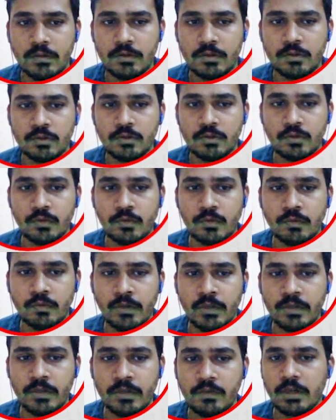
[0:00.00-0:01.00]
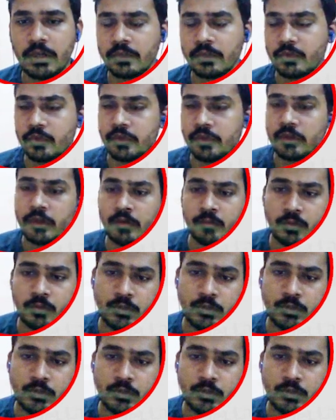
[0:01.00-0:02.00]
So when we are actually
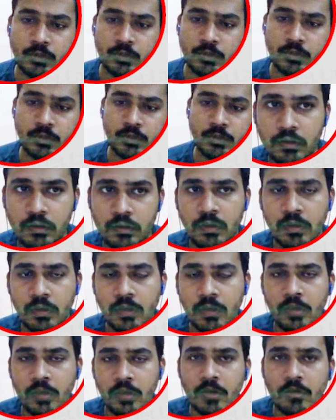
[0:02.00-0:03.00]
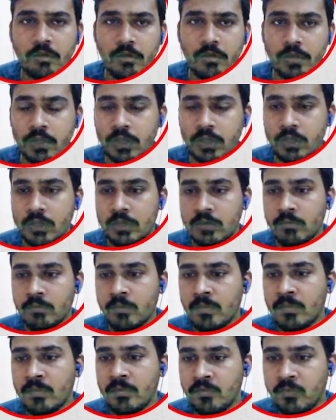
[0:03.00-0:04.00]
communicating,
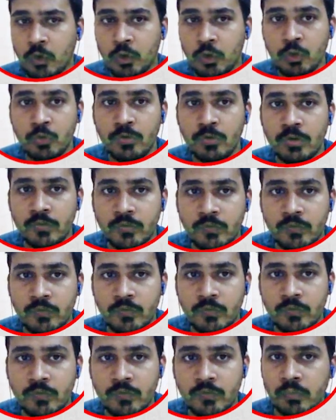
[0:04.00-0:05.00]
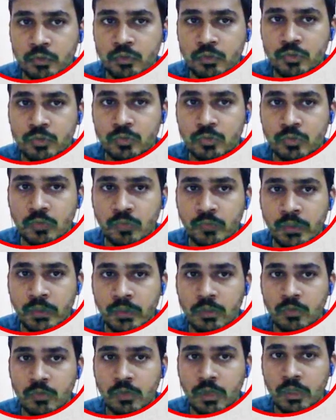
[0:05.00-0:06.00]
we follow different approach.
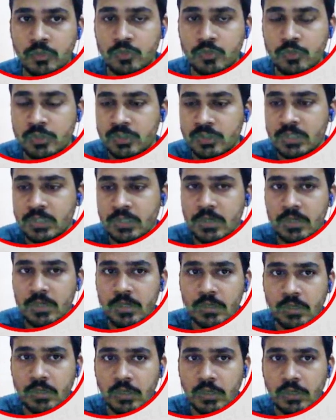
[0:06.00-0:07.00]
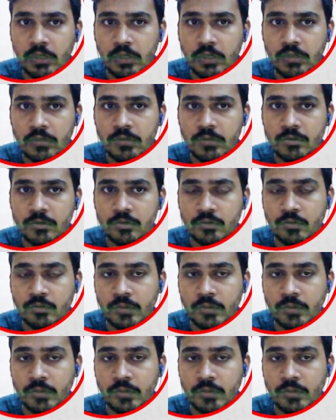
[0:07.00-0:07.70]
So when you are actually sending data,